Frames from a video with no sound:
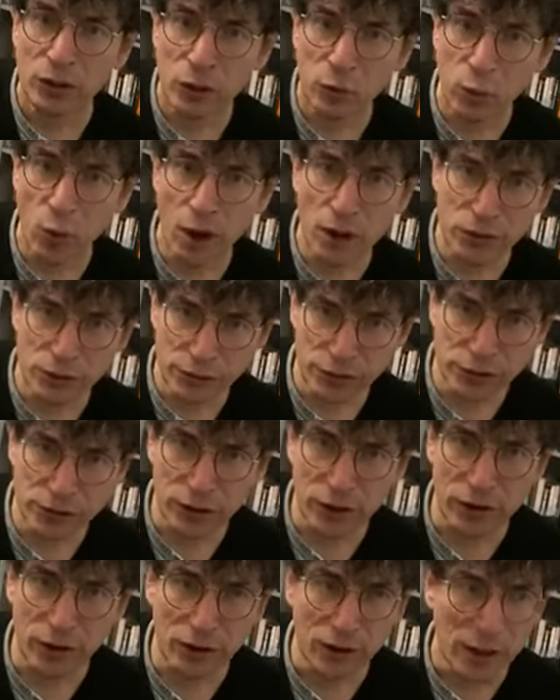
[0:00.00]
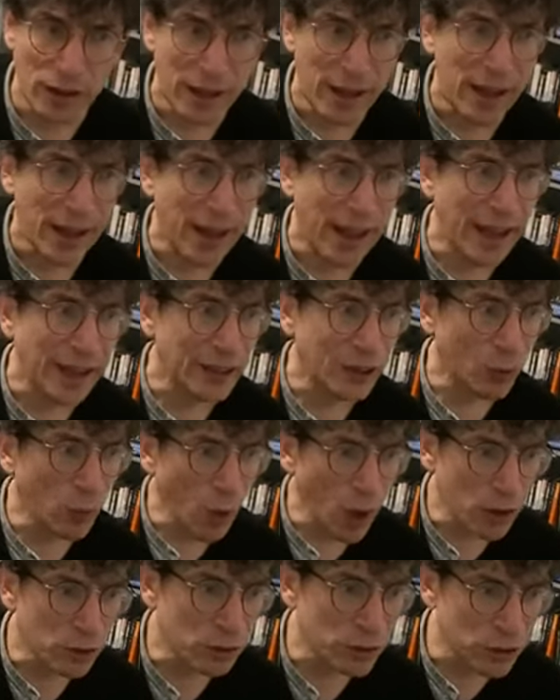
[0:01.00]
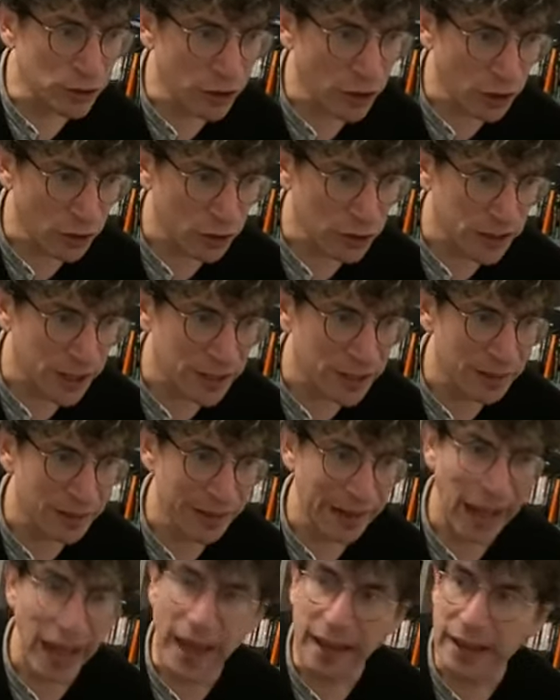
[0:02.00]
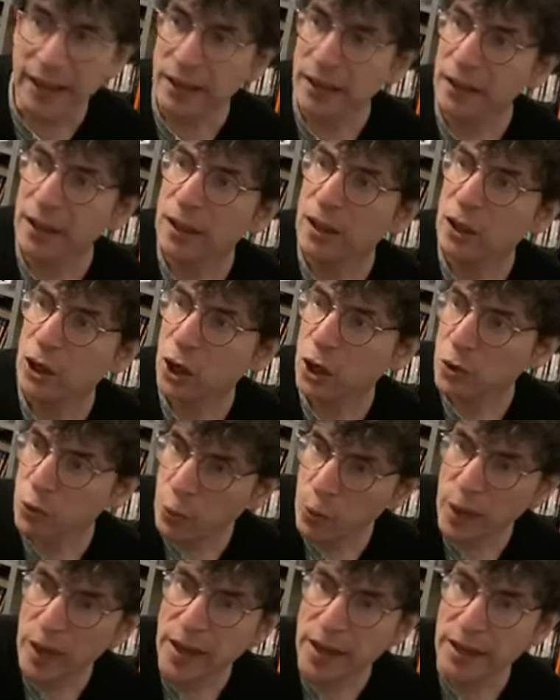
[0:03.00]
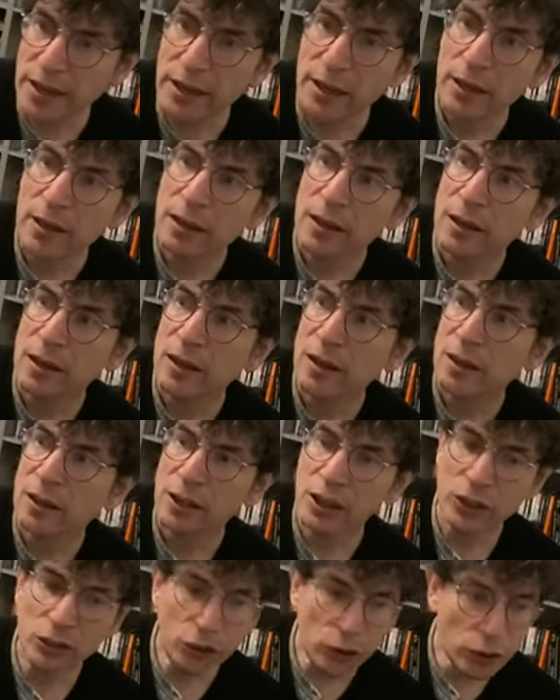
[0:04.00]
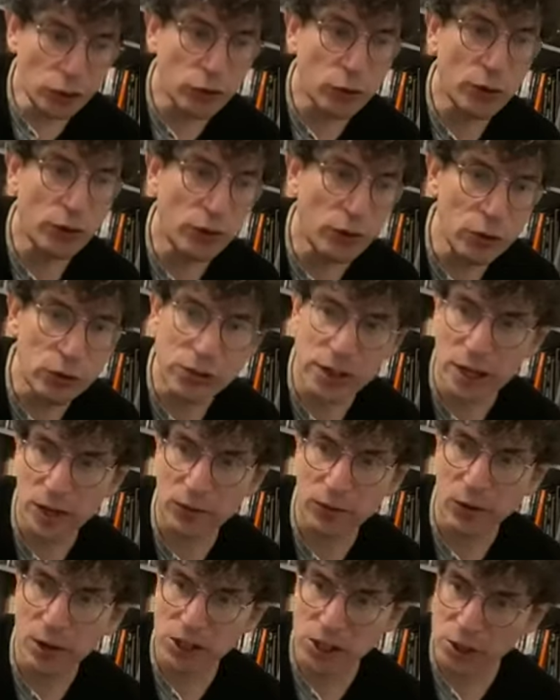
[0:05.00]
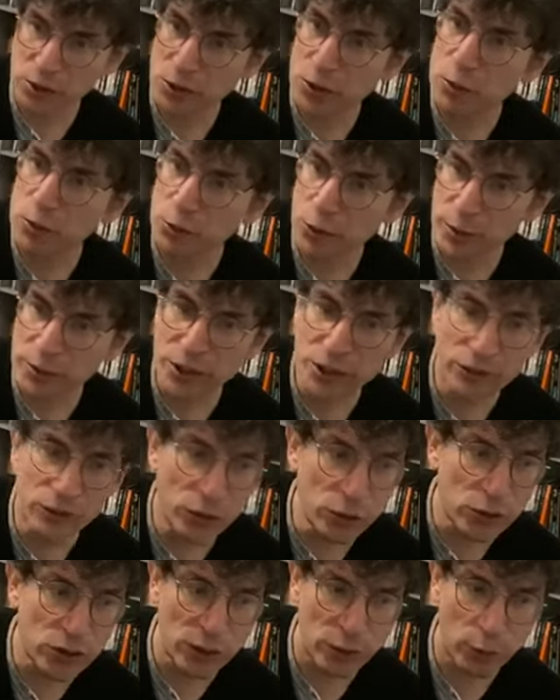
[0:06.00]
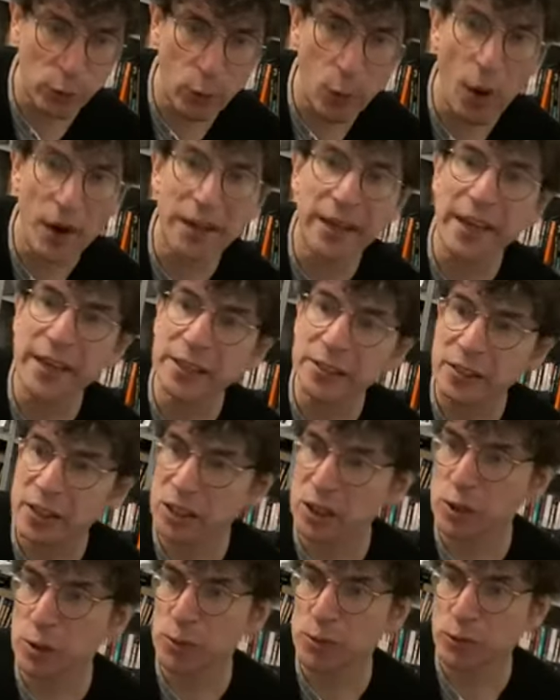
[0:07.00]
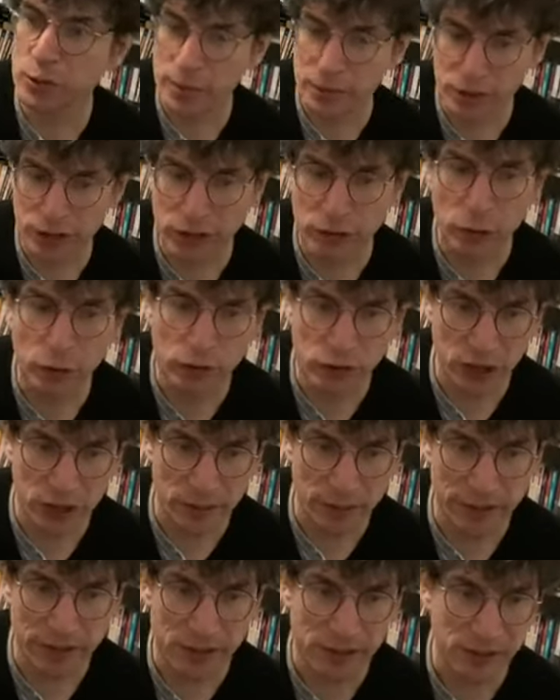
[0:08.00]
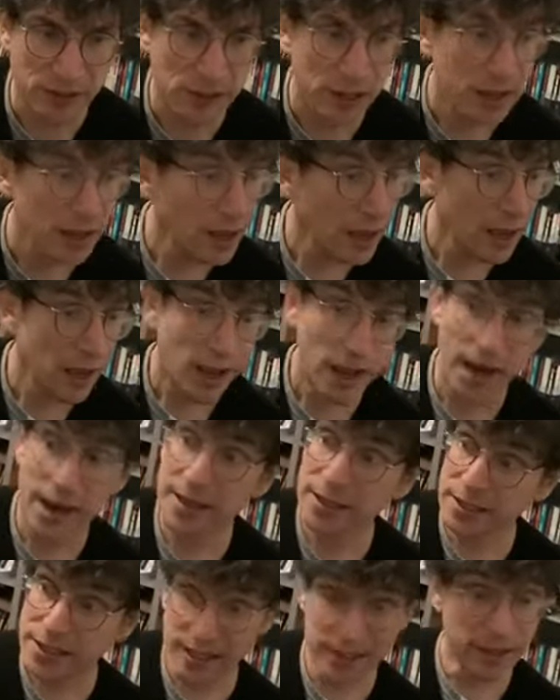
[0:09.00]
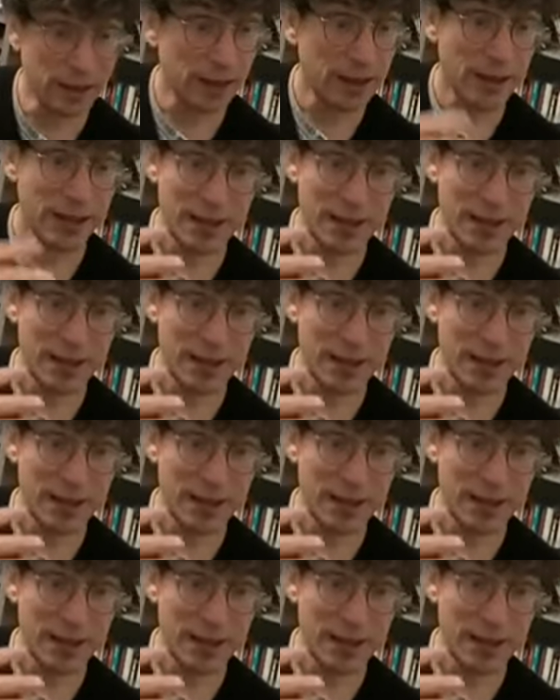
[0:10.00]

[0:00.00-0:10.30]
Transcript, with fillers: the Wall Street Journal, and the Wall Street Journal said to me, "Hey, can we can you do a newsletter for us, a subscription newsletter? We want to get into the subscription newsletter business." And I said,